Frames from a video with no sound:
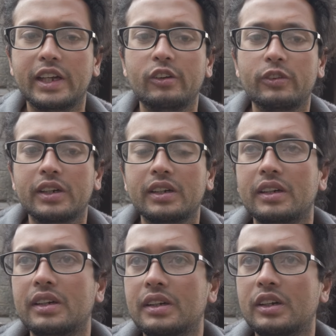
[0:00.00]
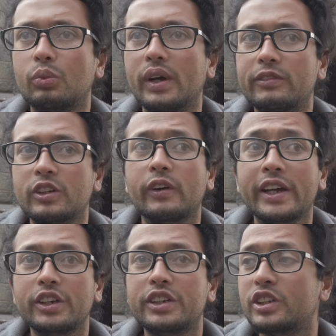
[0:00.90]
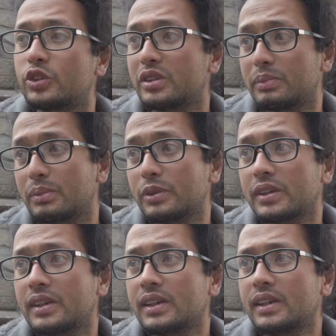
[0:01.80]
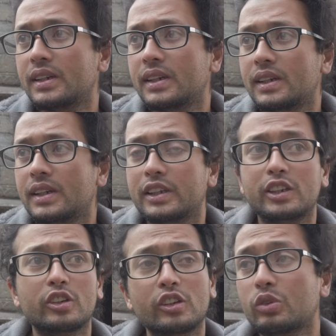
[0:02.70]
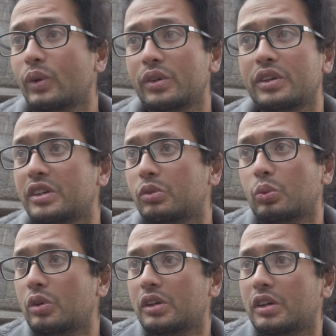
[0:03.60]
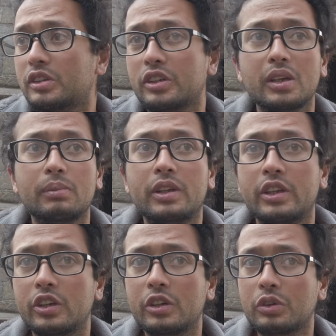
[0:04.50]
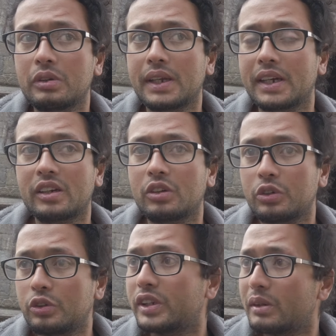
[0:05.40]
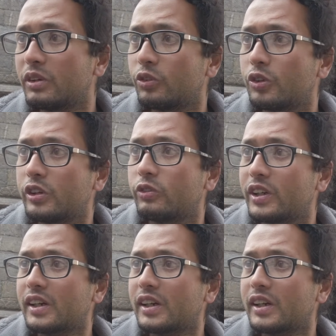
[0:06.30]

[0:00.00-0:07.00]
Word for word: deliver waves of energies to the people. Mm. This is also one reason uh, some people say, like you said before, you